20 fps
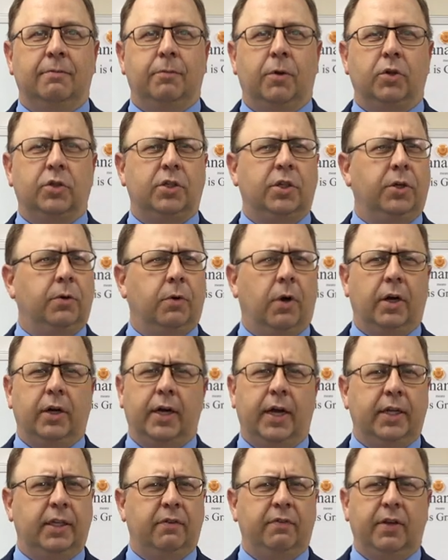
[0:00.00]
Most of you aren't
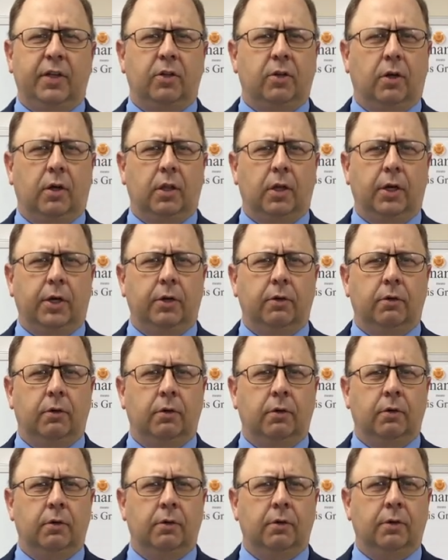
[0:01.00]
90 feet tall, are you?
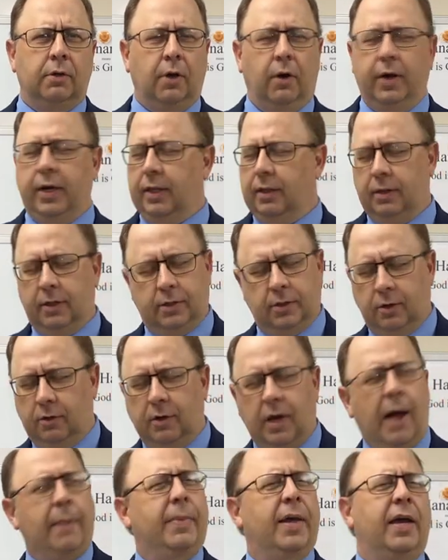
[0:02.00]
No, I don't think so.
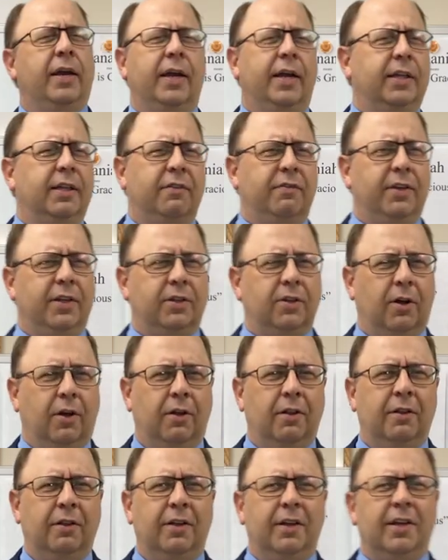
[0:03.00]
I'm not 90 feet
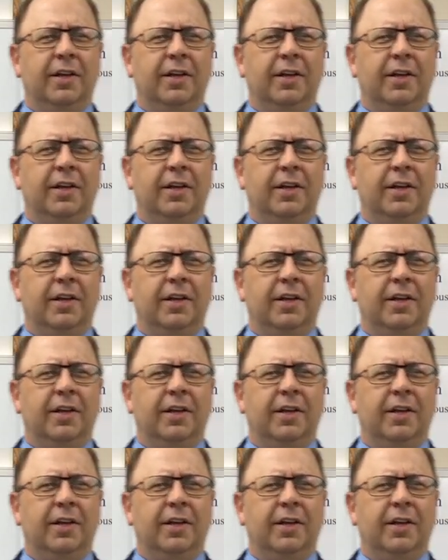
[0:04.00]
tall.